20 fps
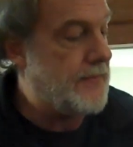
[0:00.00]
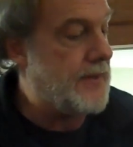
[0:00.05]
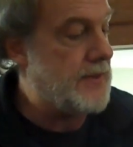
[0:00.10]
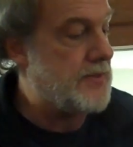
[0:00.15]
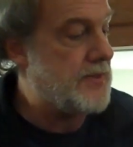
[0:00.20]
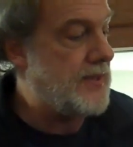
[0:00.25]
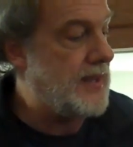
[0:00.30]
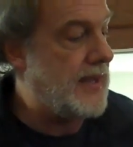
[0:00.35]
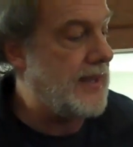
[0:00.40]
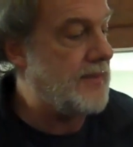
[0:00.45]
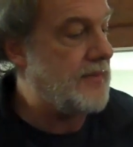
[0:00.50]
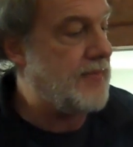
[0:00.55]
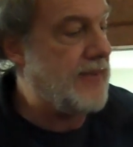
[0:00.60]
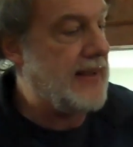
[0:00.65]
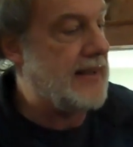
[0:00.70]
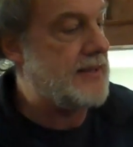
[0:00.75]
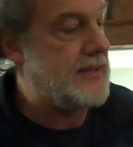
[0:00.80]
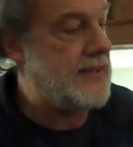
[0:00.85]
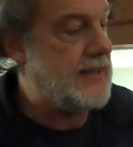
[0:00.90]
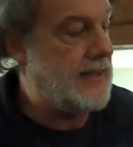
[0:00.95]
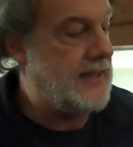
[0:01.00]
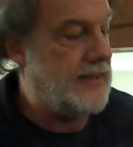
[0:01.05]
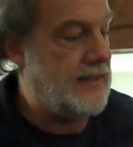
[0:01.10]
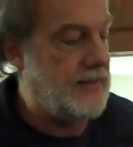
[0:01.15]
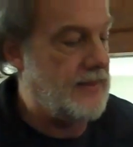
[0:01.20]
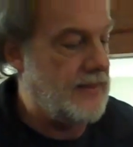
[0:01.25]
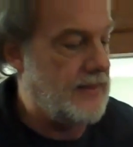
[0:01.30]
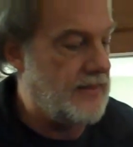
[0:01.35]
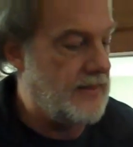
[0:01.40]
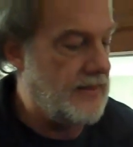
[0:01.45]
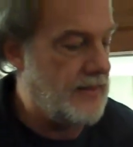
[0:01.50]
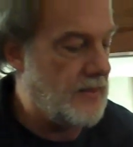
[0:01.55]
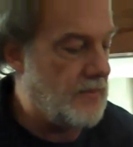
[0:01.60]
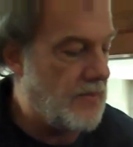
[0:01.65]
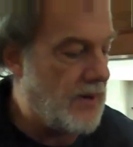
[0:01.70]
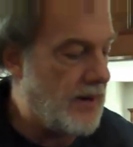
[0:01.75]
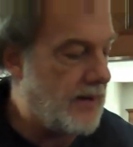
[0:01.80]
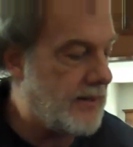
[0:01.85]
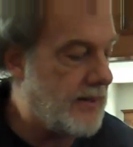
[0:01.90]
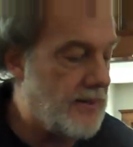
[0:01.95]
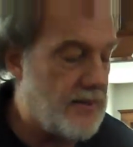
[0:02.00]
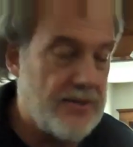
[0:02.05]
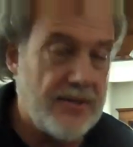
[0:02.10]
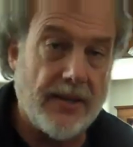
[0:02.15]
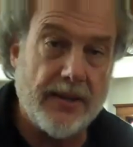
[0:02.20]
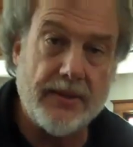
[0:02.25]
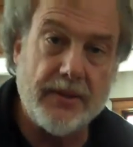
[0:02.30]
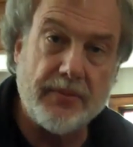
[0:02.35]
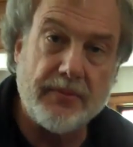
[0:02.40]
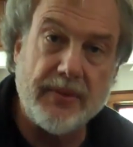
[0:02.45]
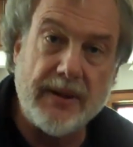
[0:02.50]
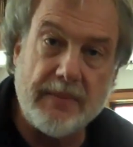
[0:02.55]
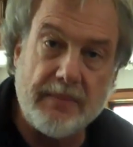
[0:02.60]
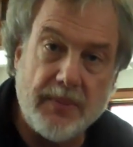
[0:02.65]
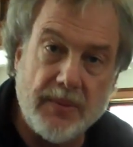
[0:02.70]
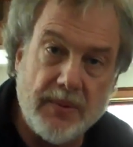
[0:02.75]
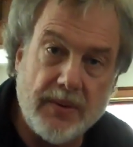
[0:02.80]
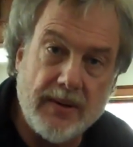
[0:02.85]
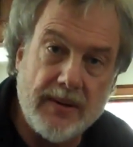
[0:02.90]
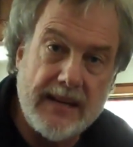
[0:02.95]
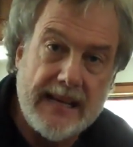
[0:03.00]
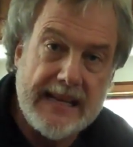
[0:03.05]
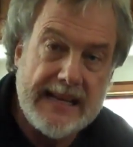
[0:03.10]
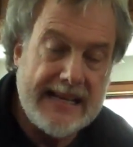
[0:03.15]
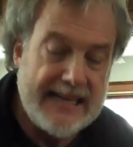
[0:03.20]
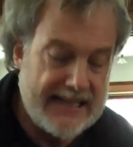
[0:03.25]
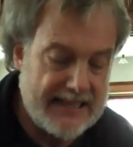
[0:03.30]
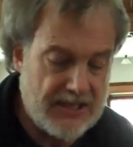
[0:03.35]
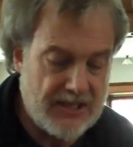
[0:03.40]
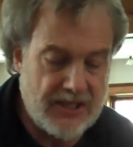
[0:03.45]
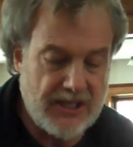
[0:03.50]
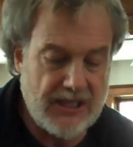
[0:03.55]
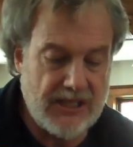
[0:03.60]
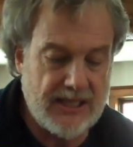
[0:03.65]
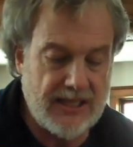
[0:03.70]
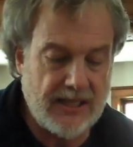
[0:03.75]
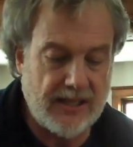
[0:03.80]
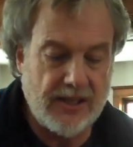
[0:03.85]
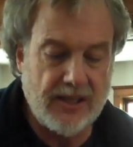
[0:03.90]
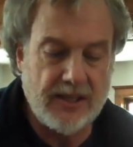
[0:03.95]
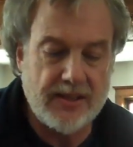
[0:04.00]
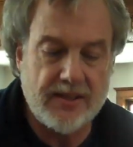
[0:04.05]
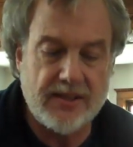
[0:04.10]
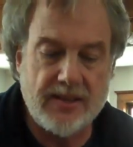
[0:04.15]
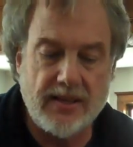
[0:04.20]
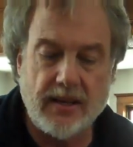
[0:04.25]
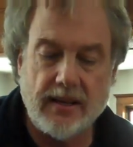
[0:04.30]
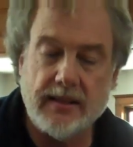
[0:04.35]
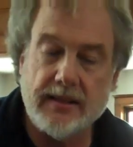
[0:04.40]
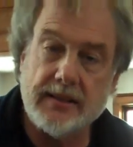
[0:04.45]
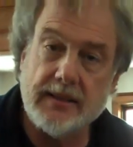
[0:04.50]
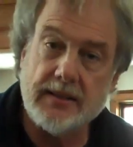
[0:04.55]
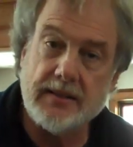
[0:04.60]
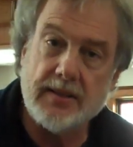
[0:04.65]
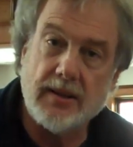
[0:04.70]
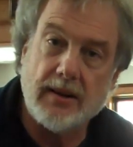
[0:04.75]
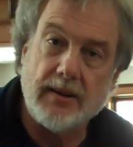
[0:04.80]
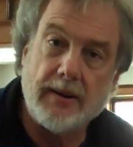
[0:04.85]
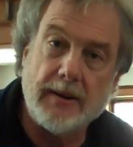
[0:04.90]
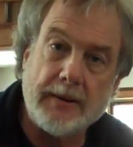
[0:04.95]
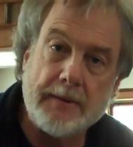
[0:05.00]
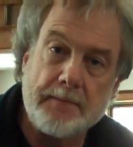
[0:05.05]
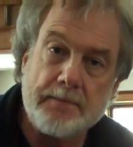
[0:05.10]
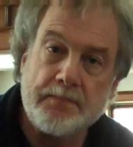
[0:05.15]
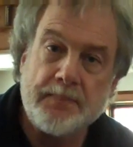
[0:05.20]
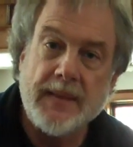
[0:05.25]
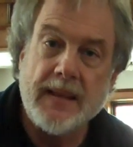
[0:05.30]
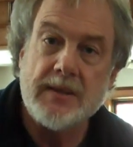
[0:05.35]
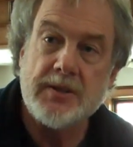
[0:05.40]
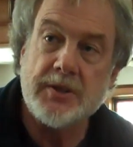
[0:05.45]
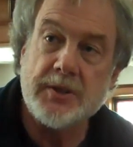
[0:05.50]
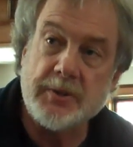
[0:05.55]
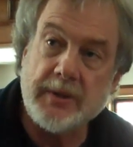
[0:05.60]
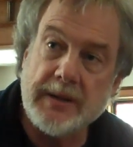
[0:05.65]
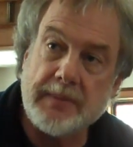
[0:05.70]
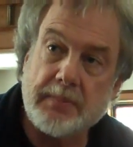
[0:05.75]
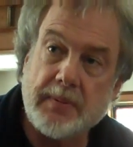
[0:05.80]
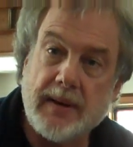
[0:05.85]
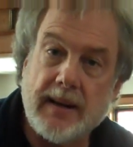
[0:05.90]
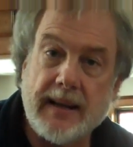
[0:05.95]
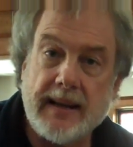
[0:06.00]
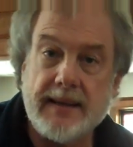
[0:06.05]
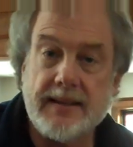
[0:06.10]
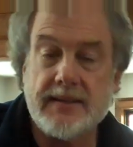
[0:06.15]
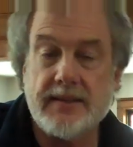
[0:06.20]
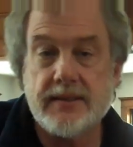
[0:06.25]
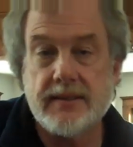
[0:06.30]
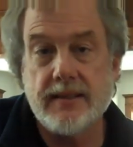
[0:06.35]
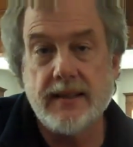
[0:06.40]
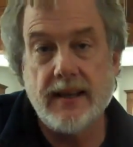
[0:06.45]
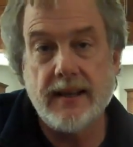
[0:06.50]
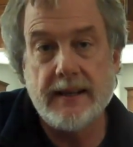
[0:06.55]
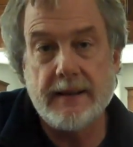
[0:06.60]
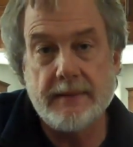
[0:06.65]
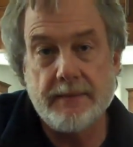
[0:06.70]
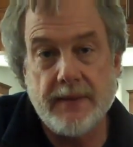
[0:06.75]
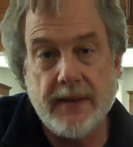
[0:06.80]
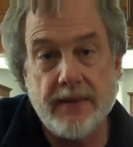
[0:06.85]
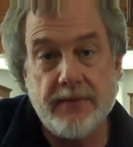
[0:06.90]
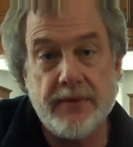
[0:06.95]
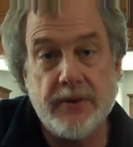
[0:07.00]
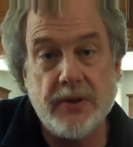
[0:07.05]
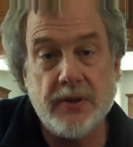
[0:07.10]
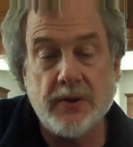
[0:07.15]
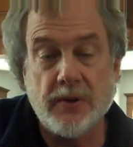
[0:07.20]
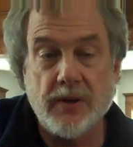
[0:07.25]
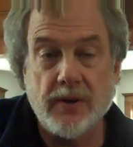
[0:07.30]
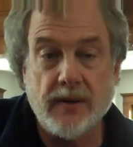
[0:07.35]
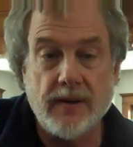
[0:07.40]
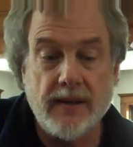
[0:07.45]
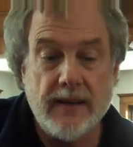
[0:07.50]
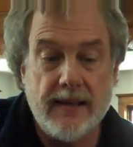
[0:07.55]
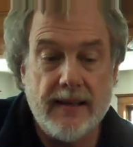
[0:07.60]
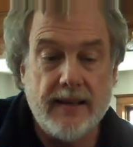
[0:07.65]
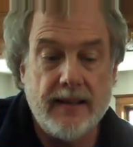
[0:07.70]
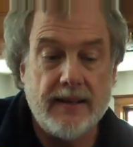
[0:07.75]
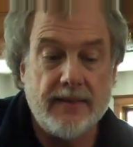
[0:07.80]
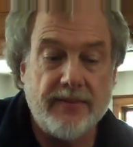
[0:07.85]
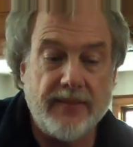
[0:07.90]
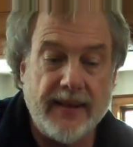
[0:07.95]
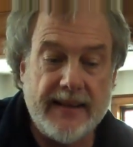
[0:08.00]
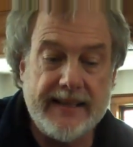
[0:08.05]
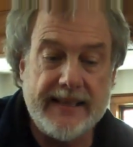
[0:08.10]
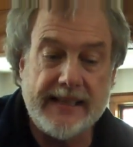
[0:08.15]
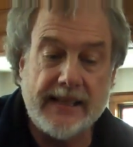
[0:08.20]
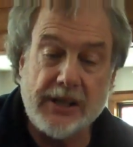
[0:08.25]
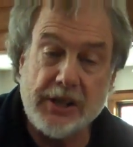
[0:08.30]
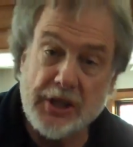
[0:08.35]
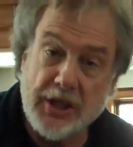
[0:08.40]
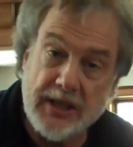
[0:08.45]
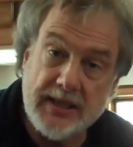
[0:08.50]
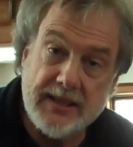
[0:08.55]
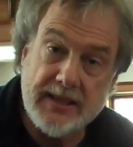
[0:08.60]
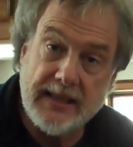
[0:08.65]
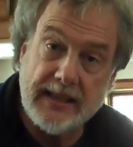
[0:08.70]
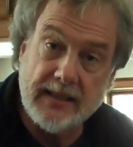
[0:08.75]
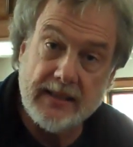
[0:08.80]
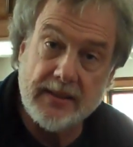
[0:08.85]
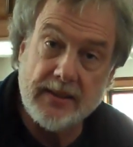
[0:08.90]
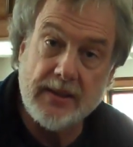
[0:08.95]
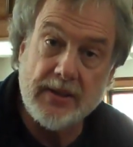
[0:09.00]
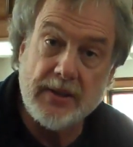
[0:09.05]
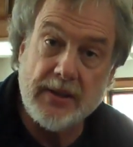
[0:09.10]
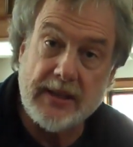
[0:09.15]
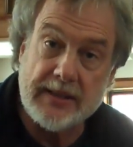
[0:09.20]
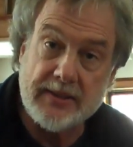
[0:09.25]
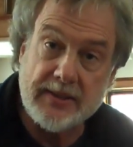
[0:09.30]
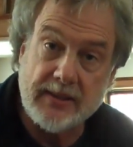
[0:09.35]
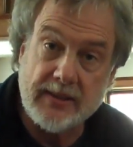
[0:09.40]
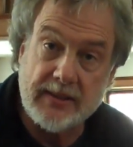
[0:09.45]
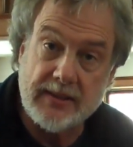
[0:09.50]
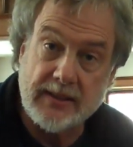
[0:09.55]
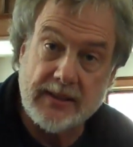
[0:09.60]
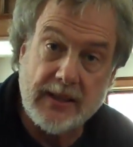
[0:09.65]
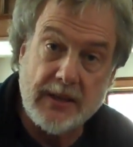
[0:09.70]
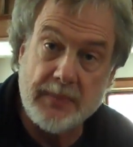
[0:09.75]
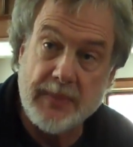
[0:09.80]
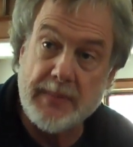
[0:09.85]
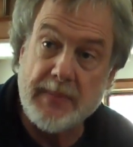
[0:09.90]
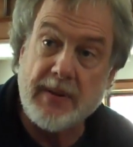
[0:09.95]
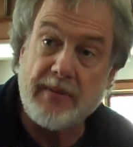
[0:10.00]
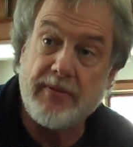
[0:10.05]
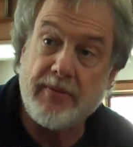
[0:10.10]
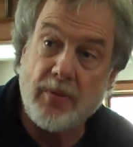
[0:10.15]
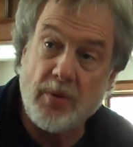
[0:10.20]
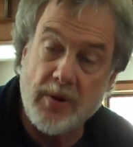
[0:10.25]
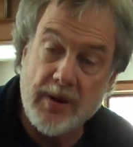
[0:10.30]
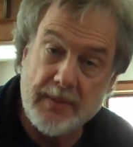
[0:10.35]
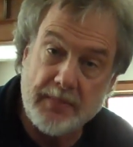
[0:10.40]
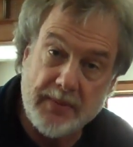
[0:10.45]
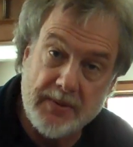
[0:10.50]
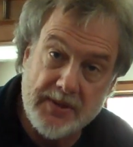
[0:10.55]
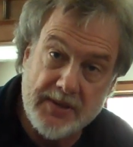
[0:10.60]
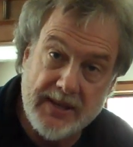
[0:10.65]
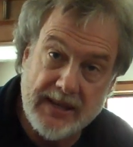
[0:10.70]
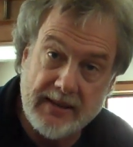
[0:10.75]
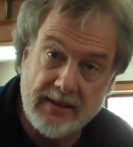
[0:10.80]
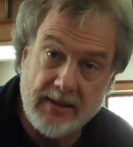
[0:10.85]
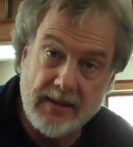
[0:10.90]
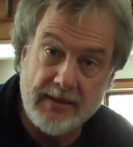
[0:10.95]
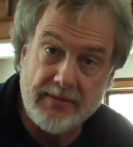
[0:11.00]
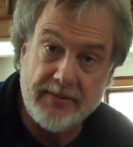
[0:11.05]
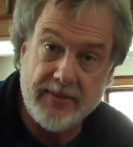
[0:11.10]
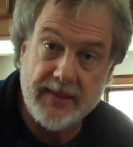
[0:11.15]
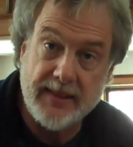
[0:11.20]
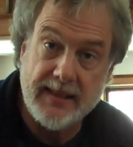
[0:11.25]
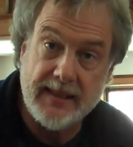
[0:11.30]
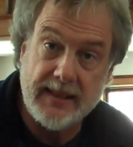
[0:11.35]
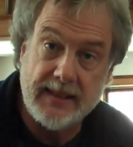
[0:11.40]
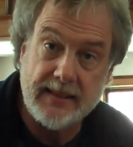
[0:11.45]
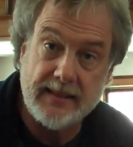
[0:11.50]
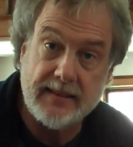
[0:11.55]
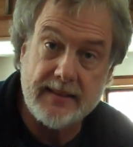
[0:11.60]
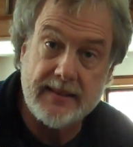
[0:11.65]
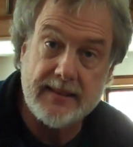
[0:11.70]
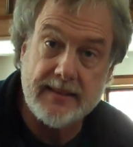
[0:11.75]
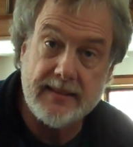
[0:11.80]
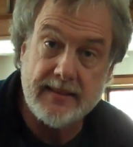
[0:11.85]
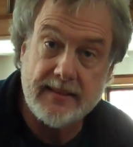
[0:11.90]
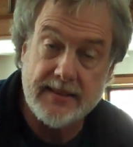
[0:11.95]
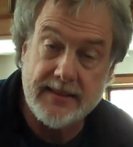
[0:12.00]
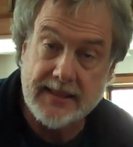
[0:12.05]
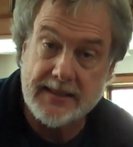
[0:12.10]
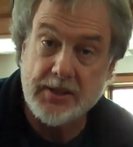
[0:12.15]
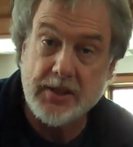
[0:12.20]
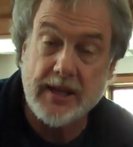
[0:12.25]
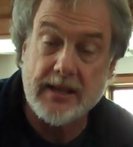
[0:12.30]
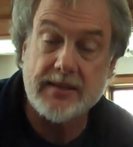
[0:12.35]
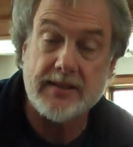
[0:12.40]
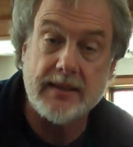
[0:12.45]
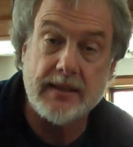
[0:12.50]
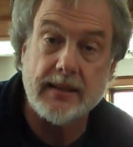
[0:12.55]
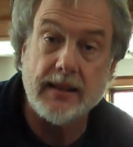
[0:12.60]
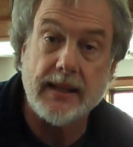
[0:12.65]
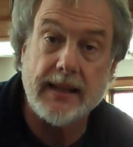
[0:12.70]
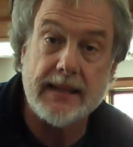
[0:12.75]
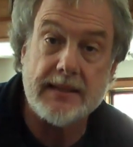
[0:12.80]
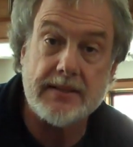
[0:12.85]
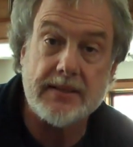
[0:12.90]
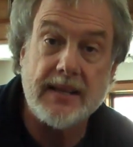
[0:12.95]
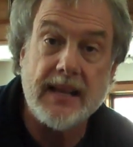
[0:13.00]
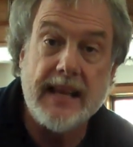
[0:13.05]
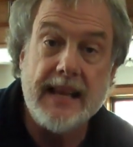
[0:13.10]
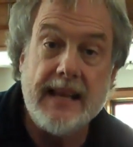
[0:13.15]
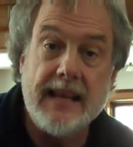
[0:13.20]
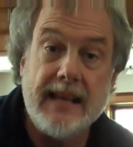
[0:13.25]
There's not fancy, you know, markers on the fretboard. It's just a good solid guitar. Street price, if you are finding a good dealer, it's going to be about 40% off the suggested list.